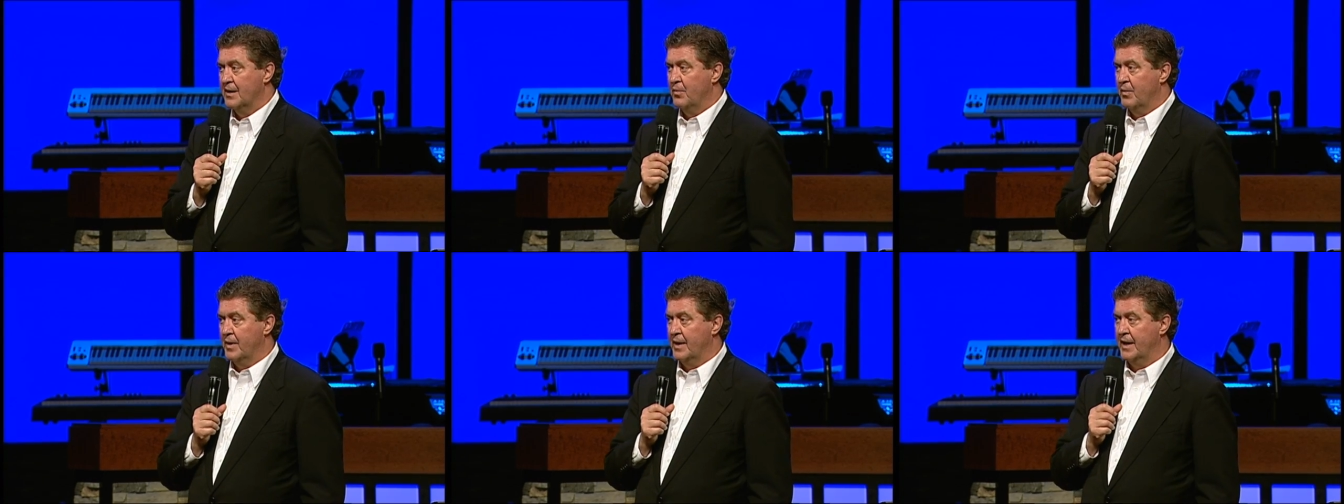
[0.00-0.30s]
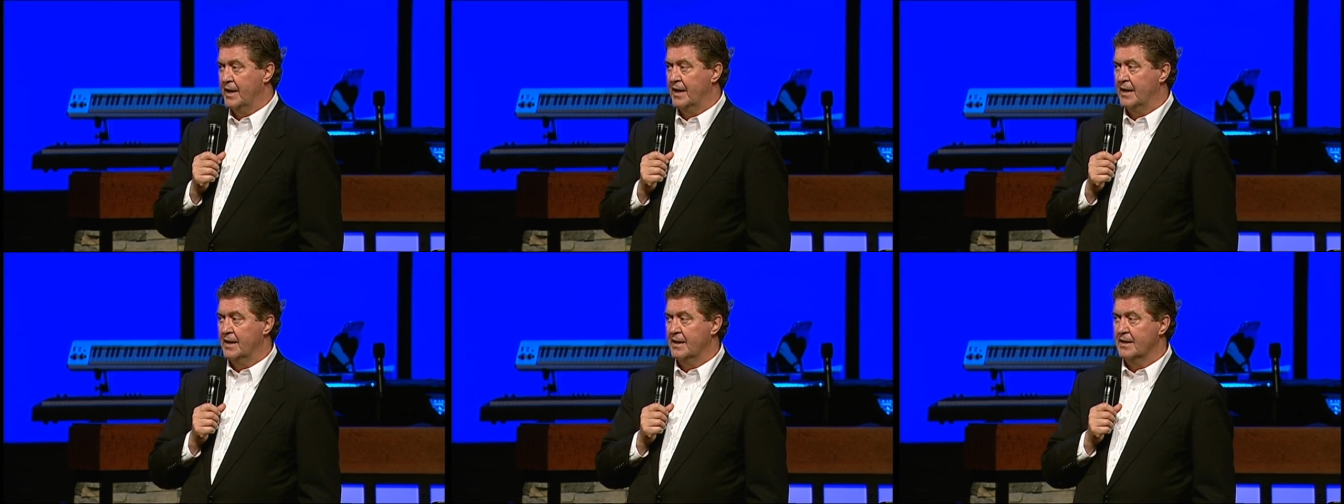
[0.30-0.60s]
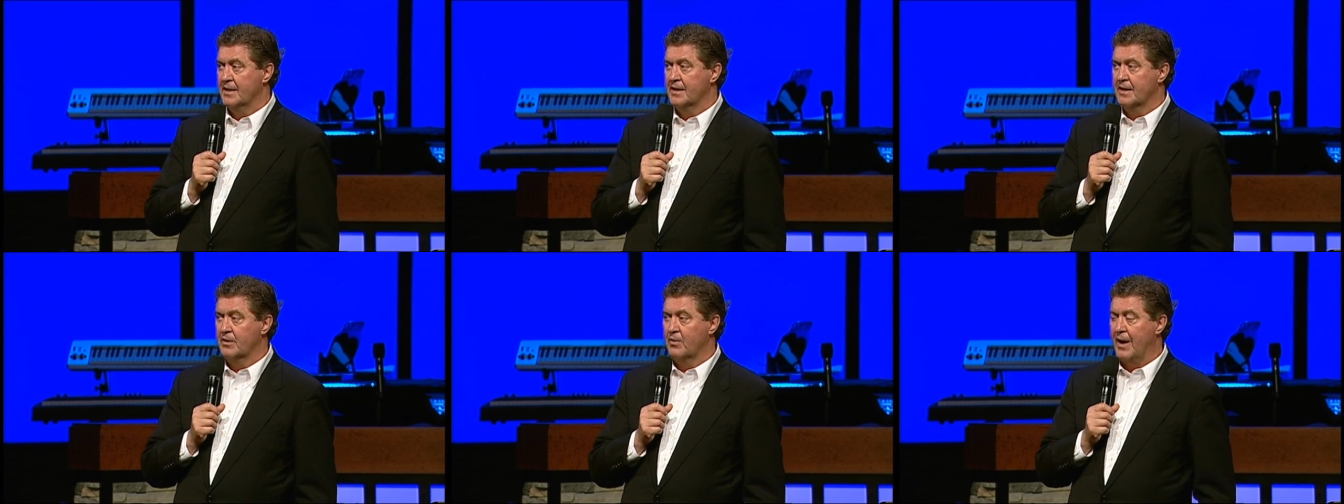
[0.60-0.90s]
when
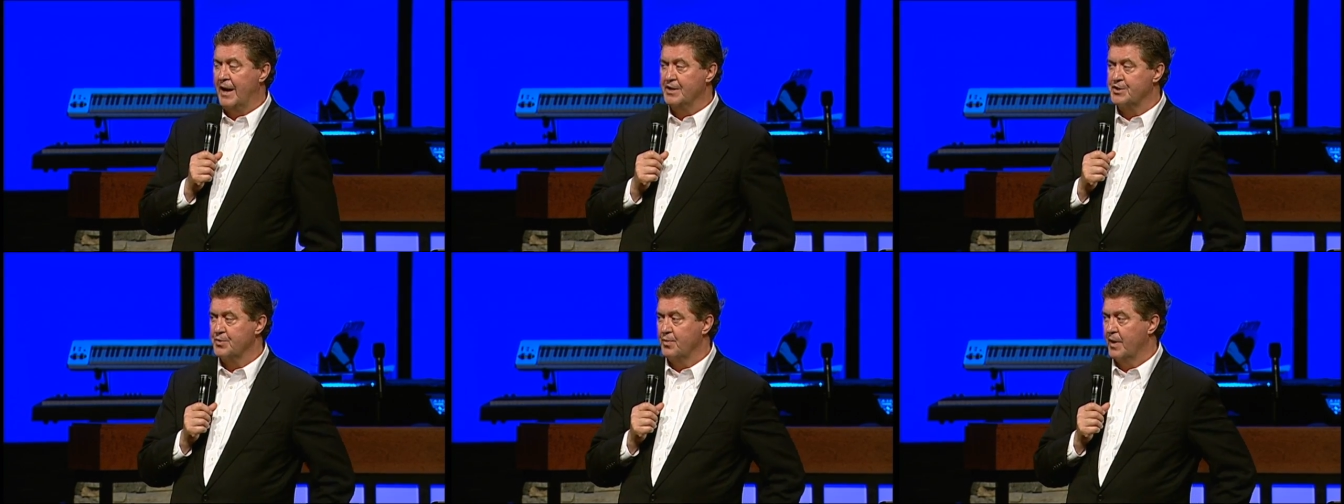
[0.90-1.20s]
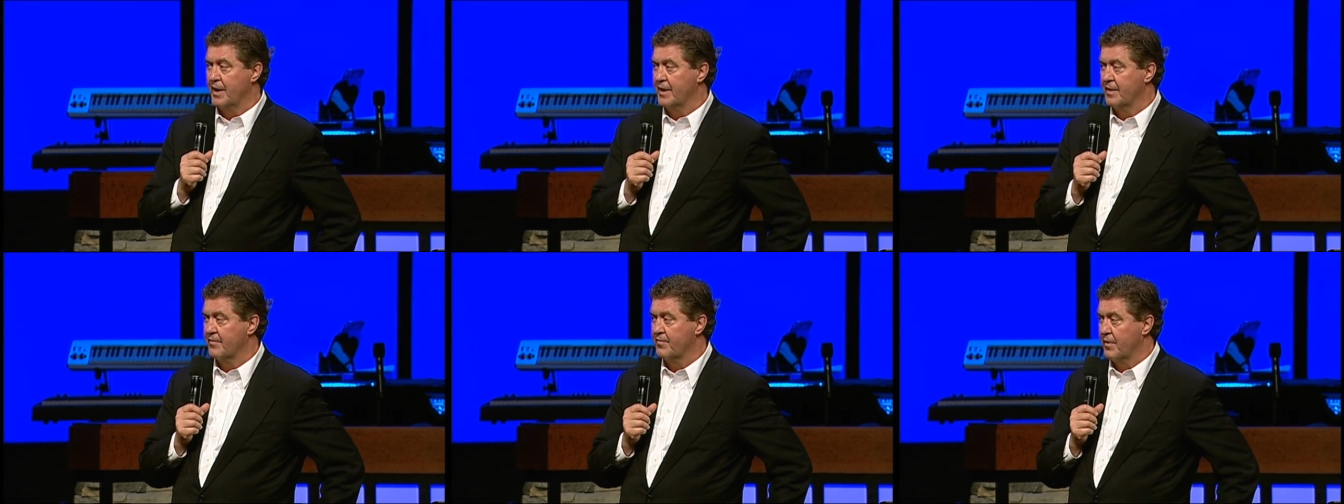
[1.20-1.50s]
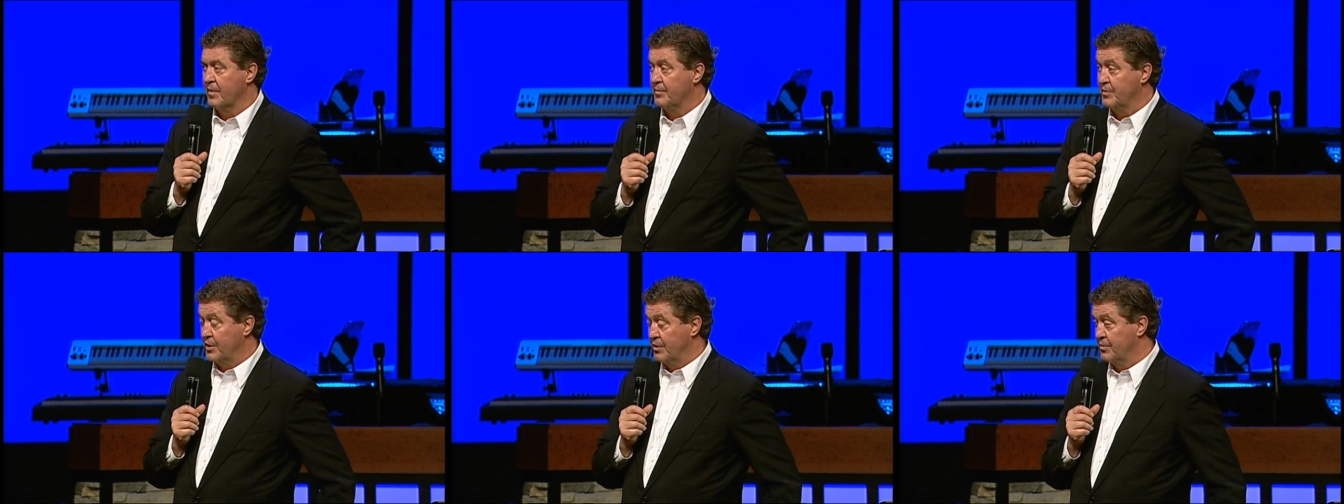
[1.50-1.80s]
he graduated
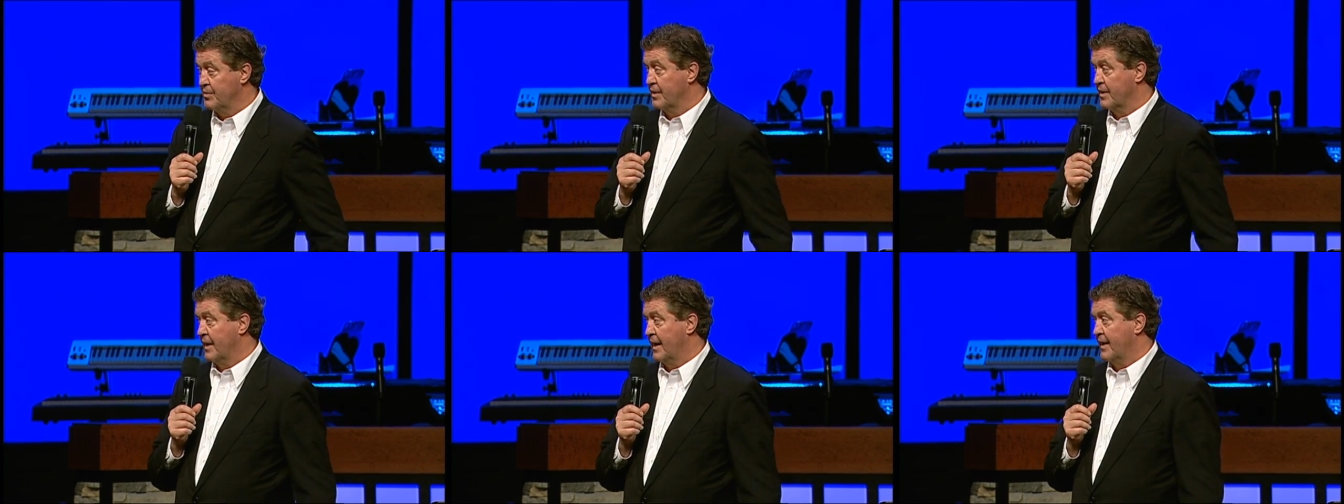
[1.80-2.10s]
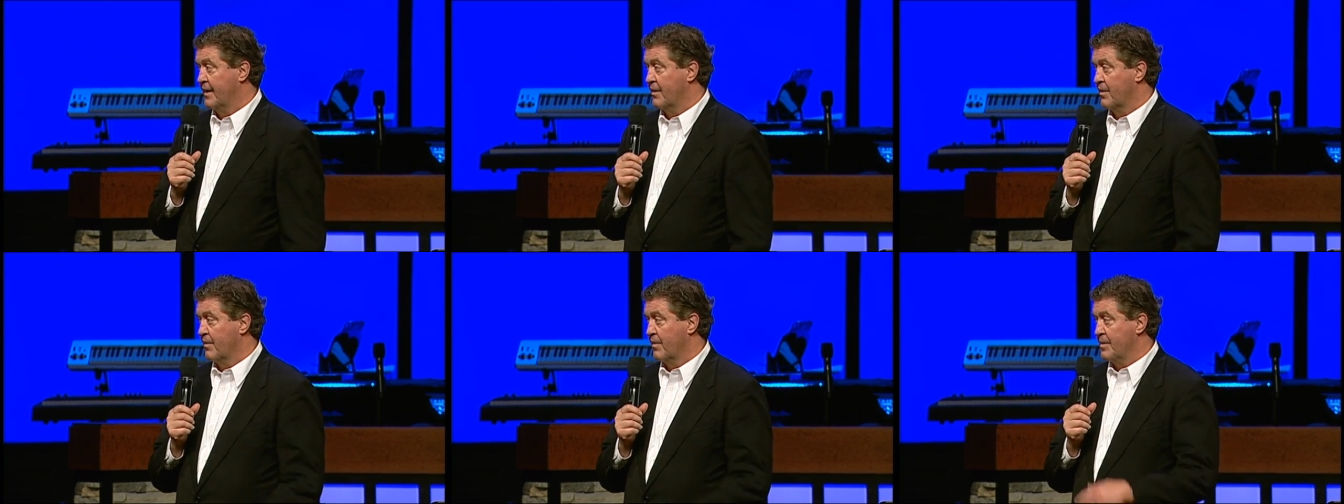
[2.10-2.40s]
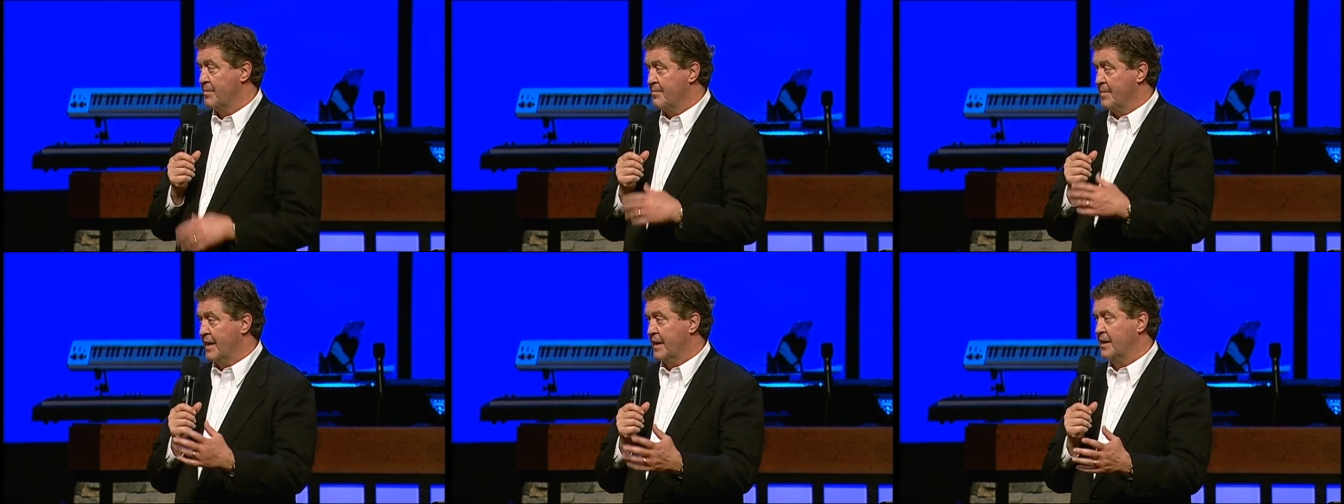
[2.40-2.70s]
from Union, I had
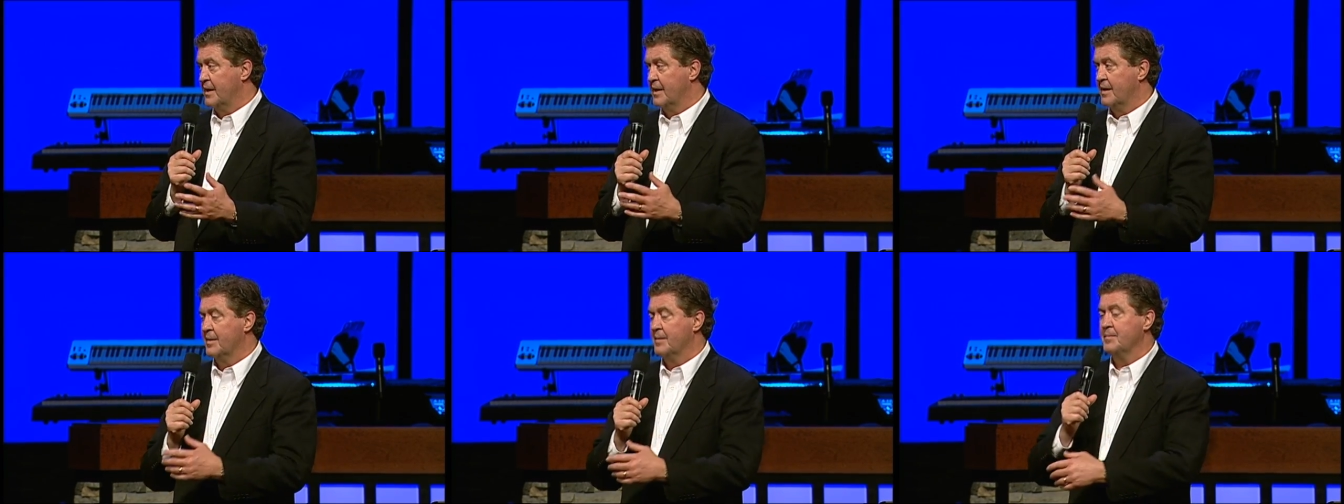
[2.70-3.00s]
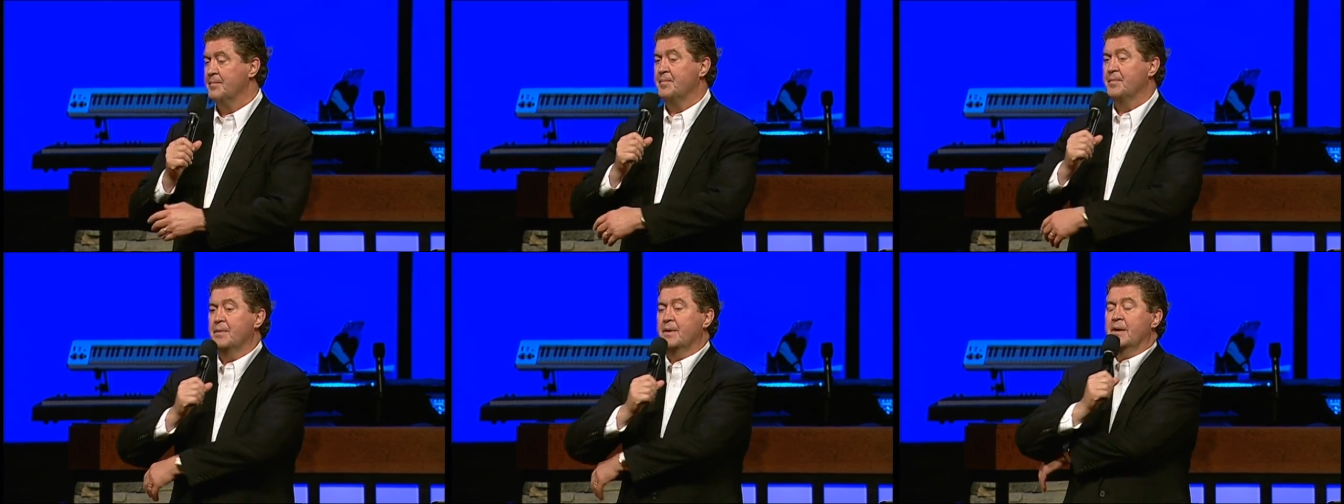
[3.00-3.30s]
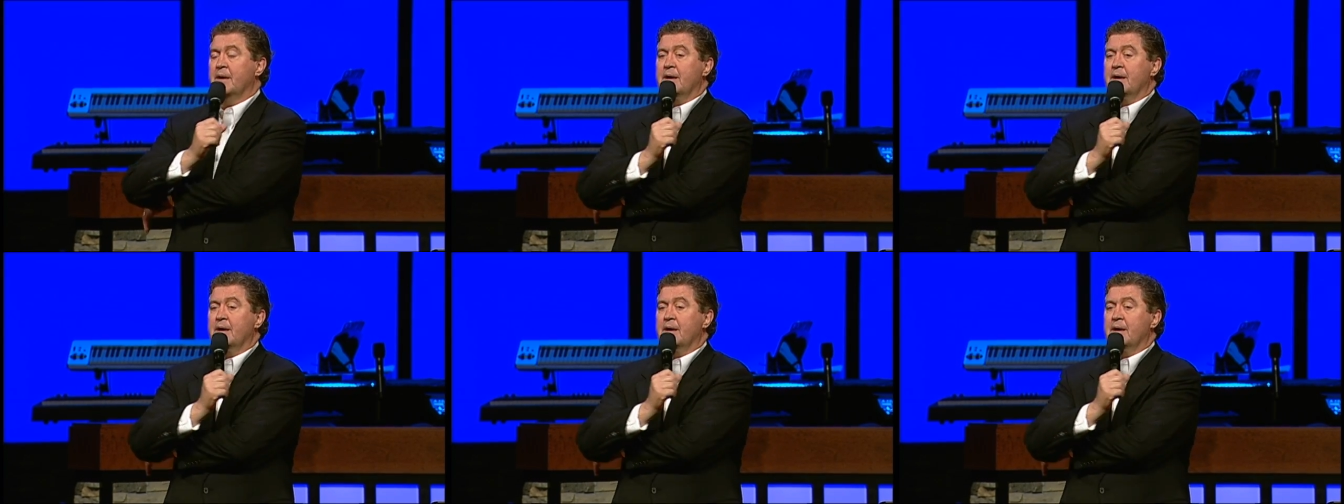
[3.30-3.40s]
already met him